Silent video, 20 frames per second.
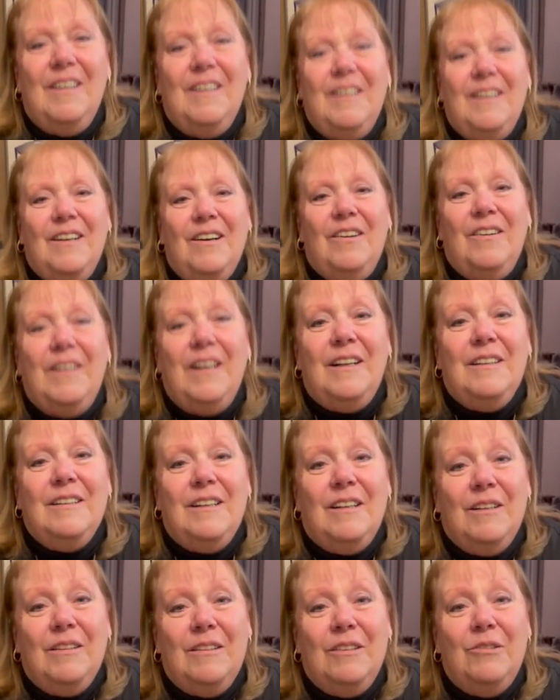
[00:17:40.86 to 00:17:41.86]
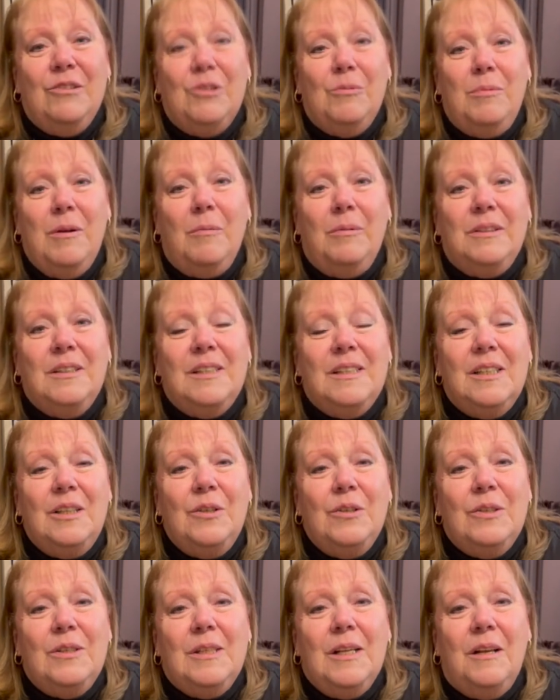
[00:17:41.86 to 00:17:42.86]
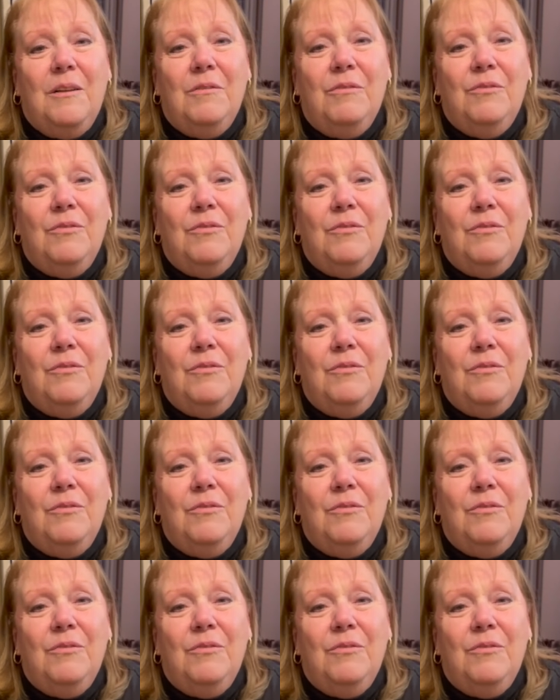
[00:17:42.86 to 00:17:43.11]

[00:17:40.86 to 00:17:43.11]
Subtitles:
Try not, you should be able to see yourself.